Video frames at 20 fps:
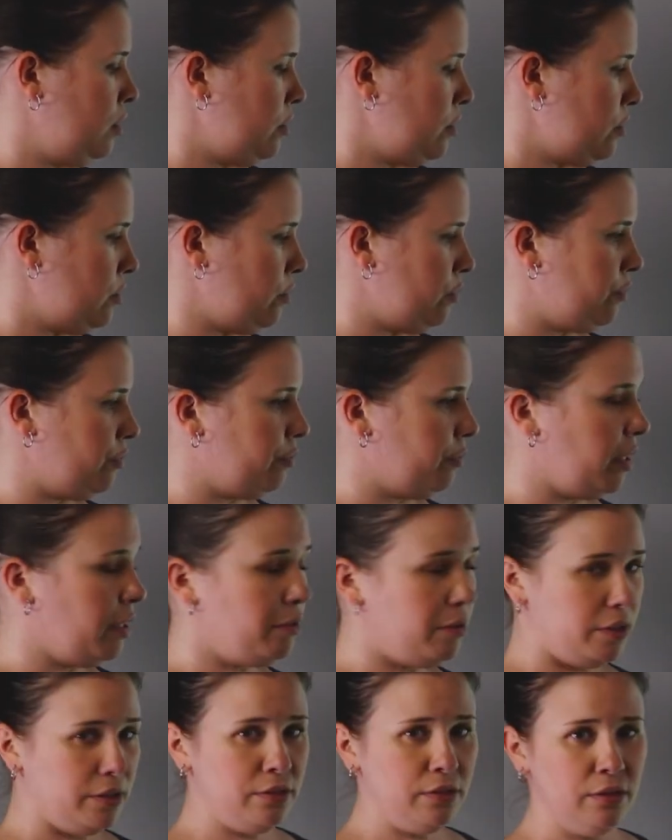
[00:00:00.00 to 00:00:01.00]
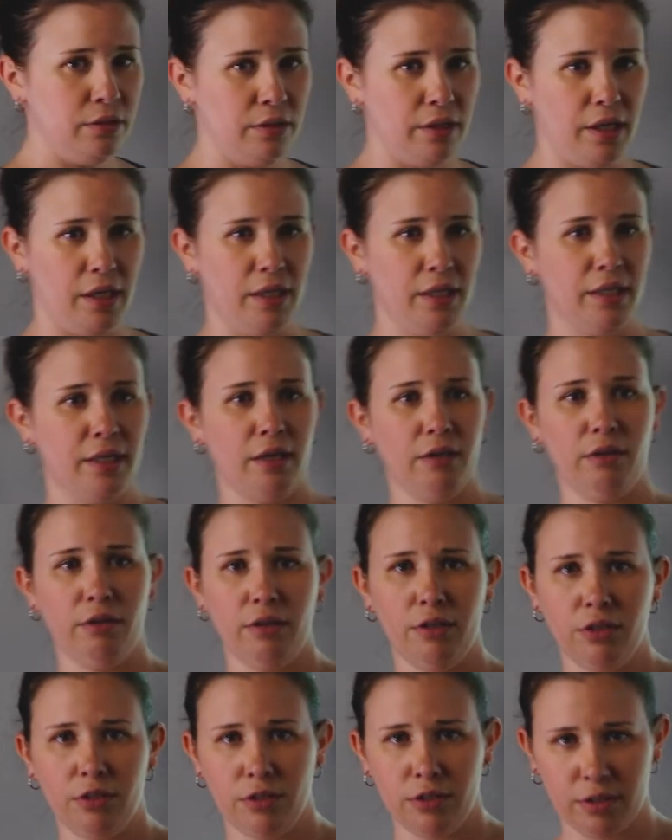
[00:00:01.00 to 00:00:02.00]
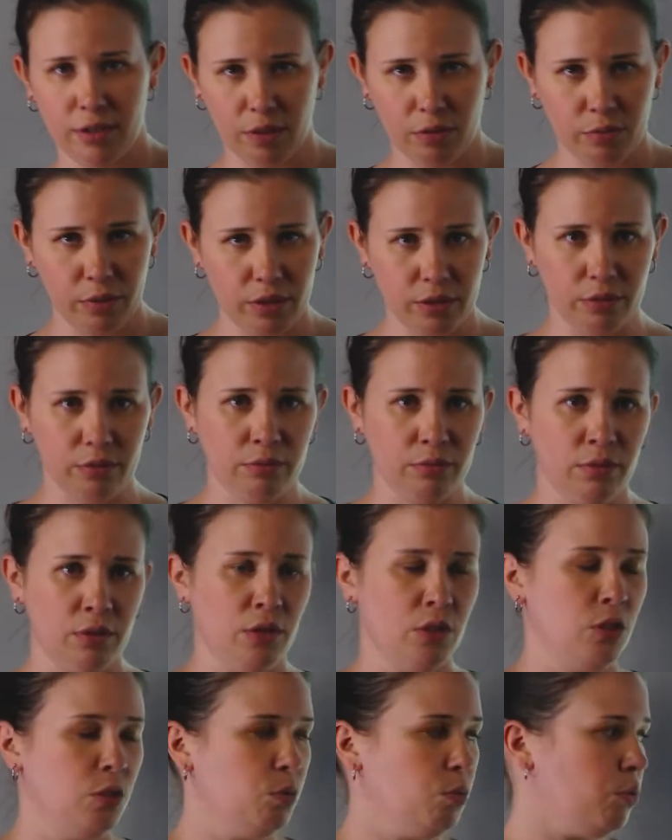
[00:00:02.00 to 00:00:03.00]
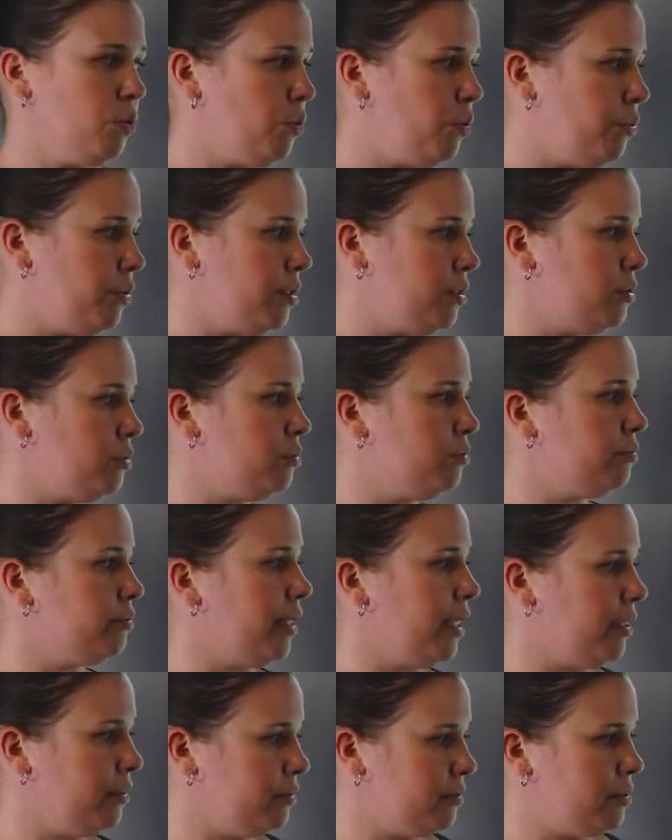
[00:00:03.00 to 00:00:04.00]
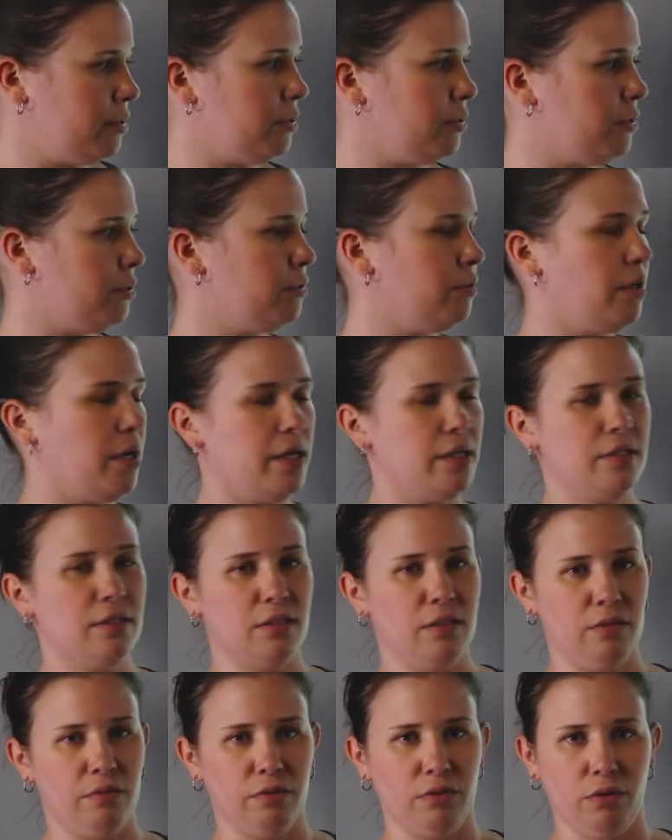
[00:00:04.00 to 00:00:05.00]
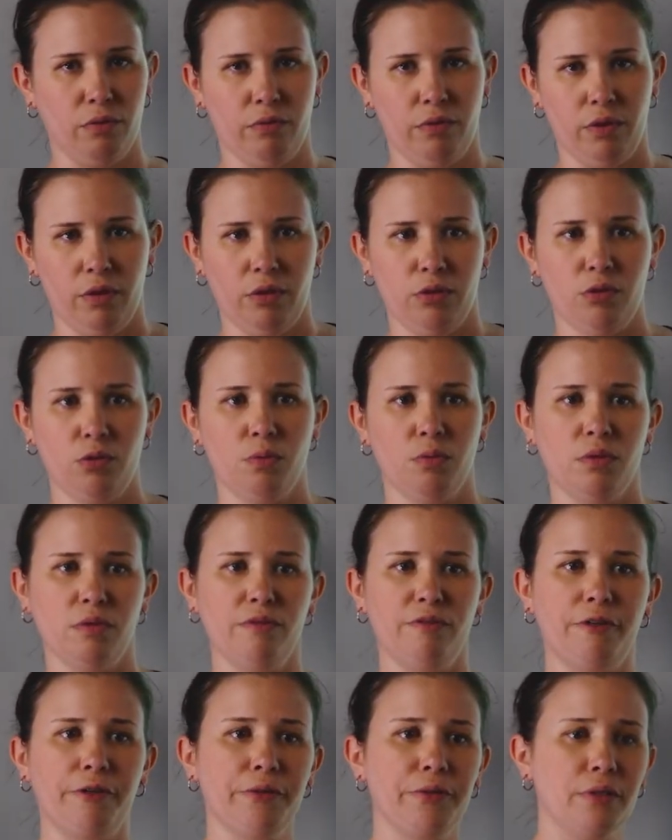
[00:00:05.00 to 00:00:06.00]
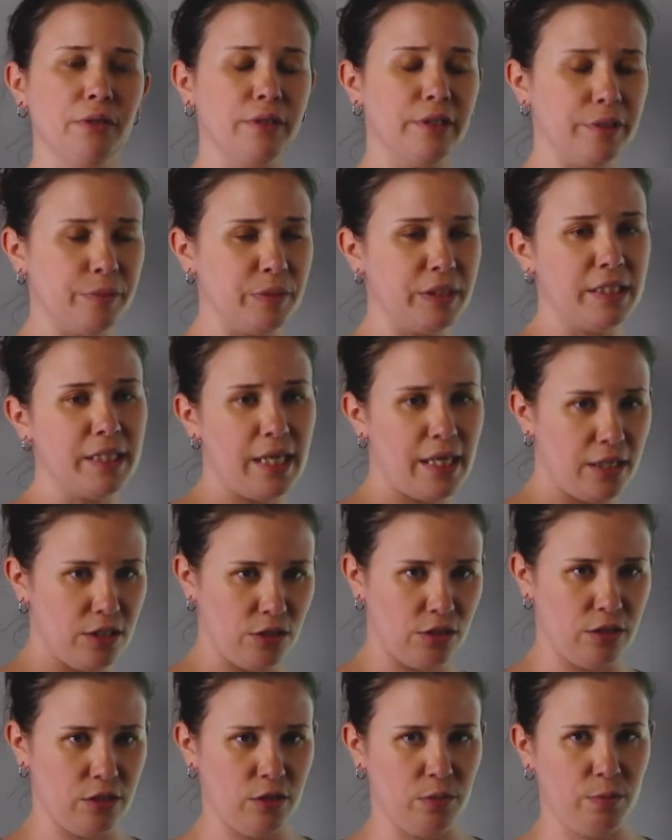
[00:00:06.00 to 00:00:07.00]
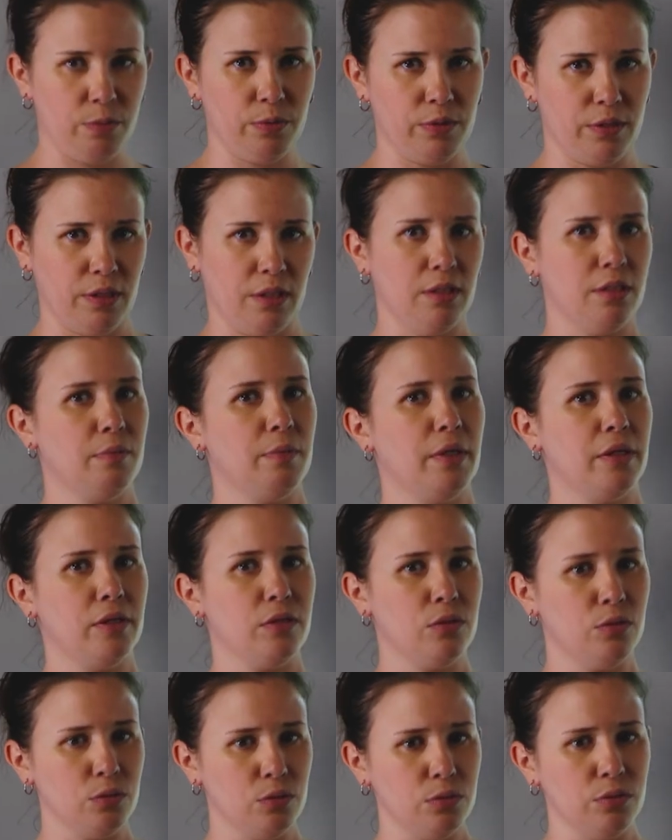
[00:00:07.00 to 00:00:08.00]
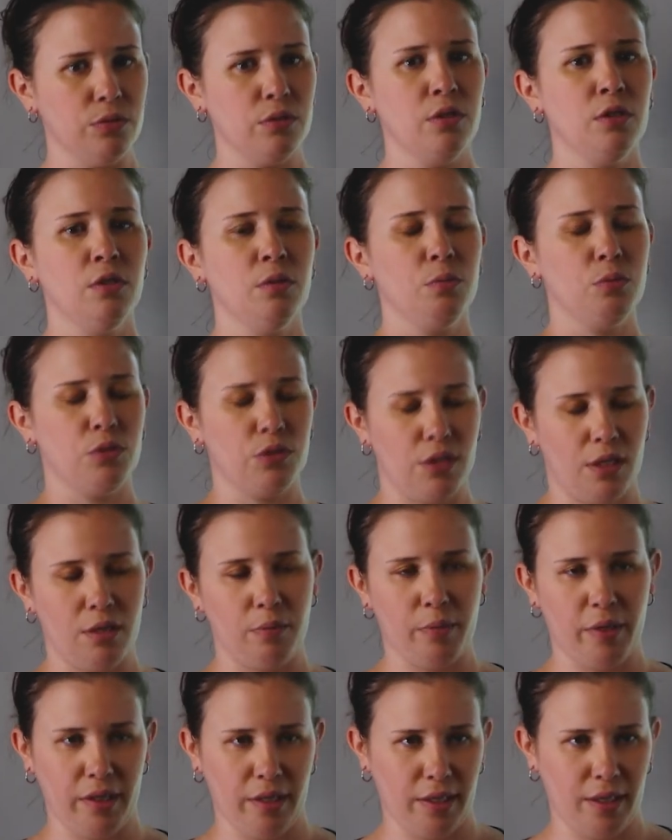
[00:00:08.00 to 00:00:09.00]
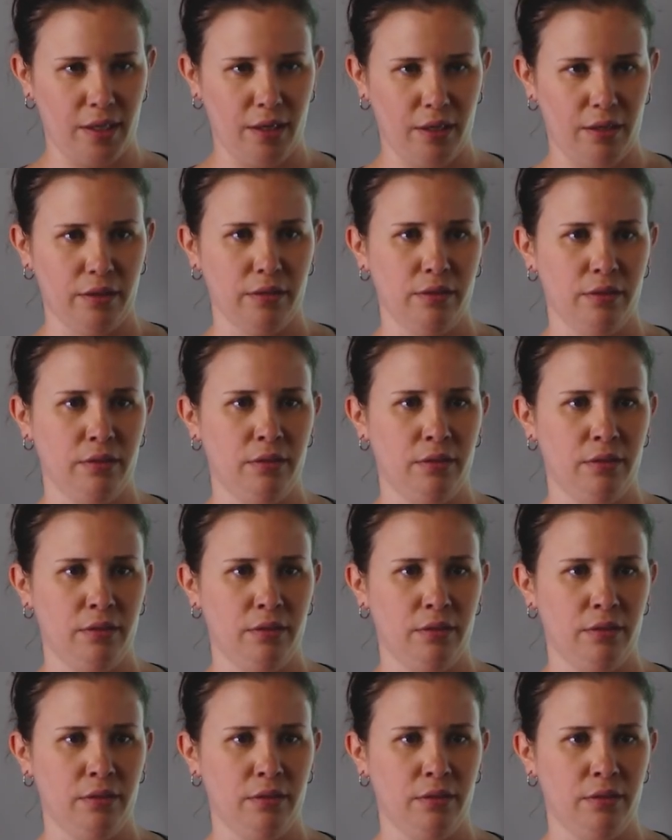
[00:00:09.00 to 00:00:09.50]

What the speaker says: So from now on, any calculations that we do, we're going to round to the correct significant figures. We're going to follow the limitations presented by the tools, presented by the data.